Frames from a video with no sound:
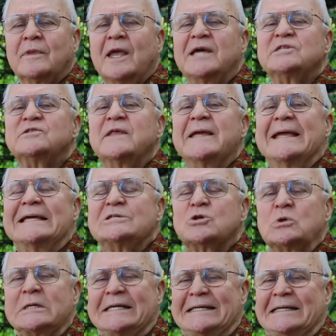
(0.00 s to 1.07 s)
as the
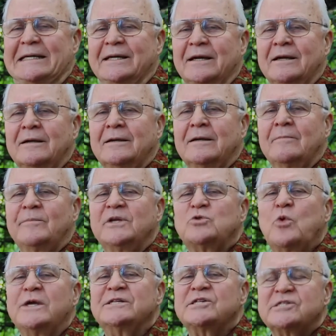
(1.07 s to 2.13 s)
interlinking
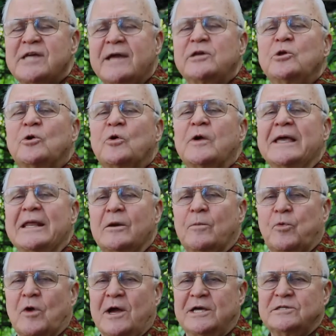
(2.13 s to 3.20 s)
between secular
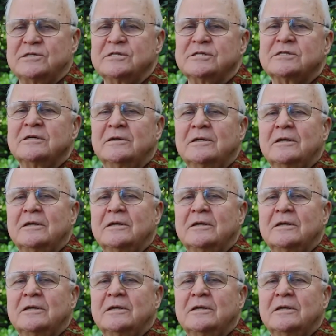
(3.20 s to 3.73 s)
enterprises